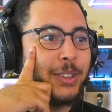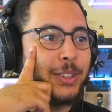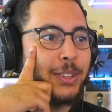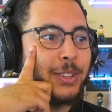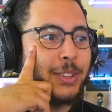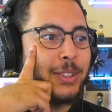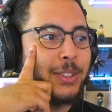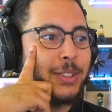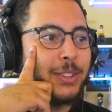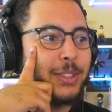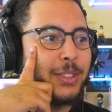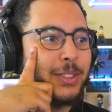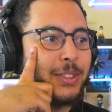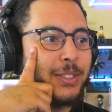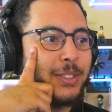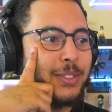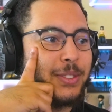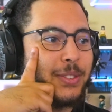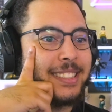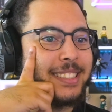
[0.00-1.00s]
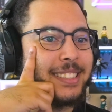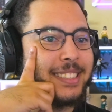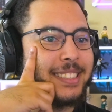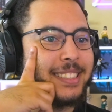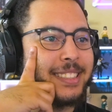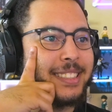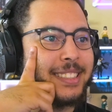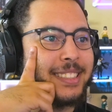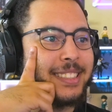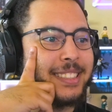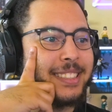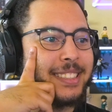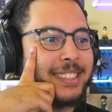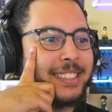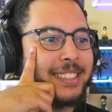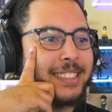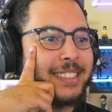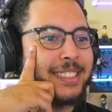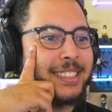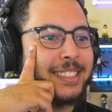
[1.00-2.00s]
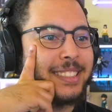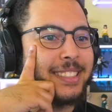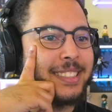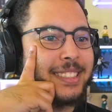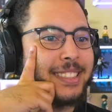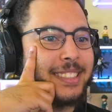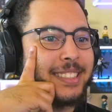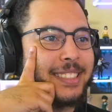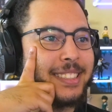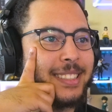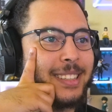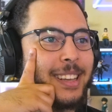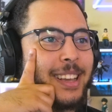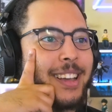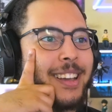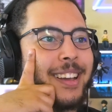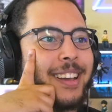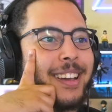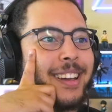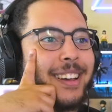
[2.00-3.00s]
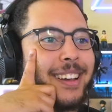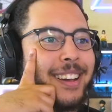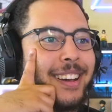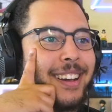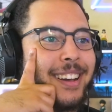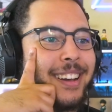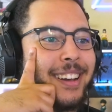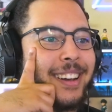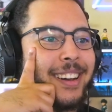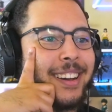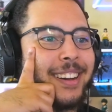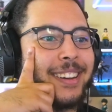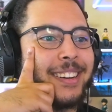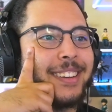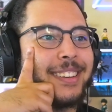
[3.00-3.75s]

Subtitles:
(silence)